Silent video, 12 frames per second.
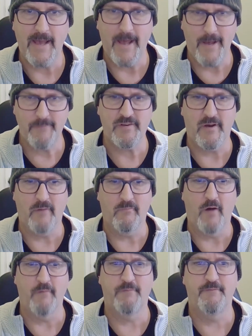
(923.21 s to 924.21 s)
Have some
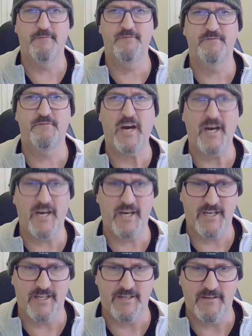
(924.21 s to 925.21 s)

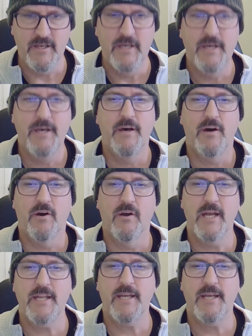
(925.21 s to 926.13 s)
fun. All right.